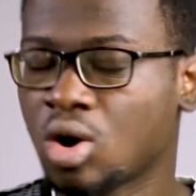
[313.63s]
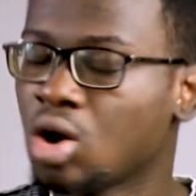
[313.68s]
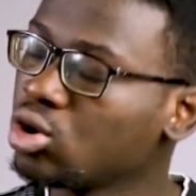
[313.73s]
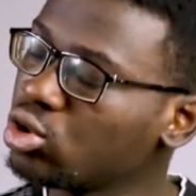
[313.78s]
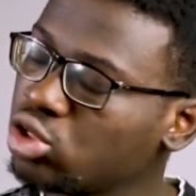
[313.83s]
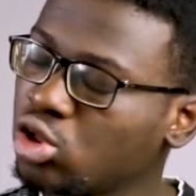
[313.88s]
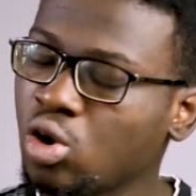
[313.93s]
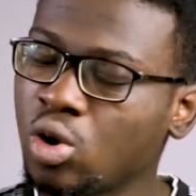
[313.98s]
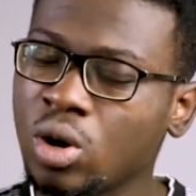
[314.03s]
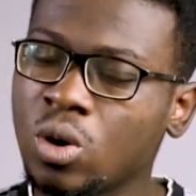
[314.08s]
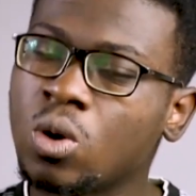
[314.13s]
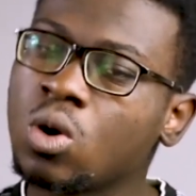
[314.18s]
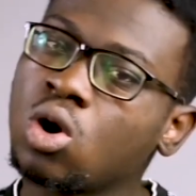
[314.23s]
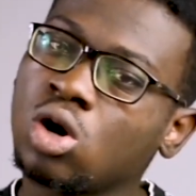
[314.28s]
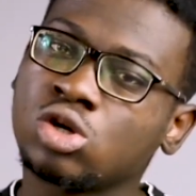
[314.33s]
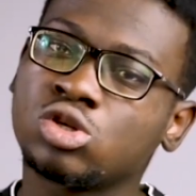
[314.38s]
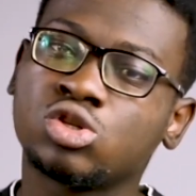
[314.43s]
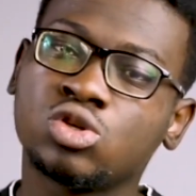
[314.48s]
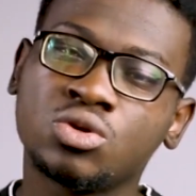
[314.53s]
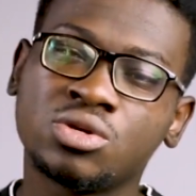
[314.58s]
Although it will
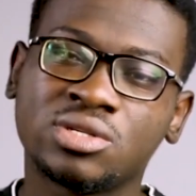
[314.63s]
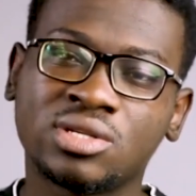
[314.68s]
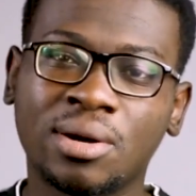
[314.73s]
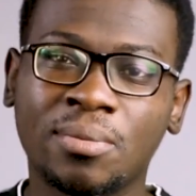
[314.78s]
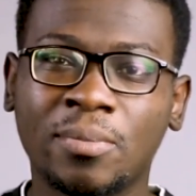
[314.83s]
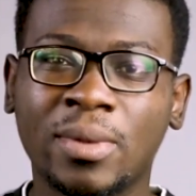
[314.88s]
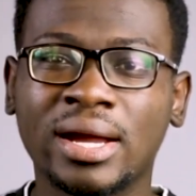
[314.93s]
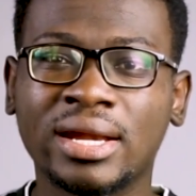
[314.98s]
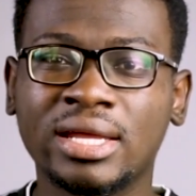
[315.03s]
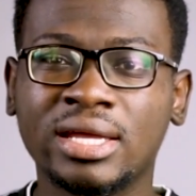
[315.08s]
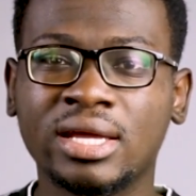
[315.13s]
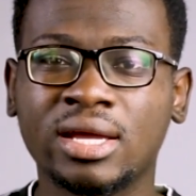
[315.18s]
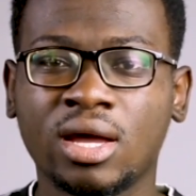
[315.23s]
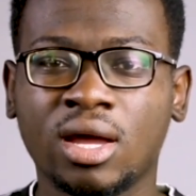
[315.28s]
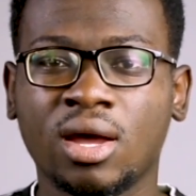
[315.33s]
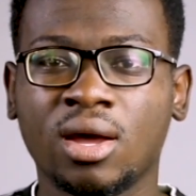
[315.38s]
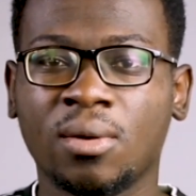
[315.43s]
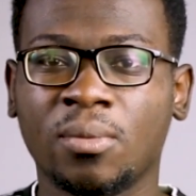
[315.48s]
cost you some money,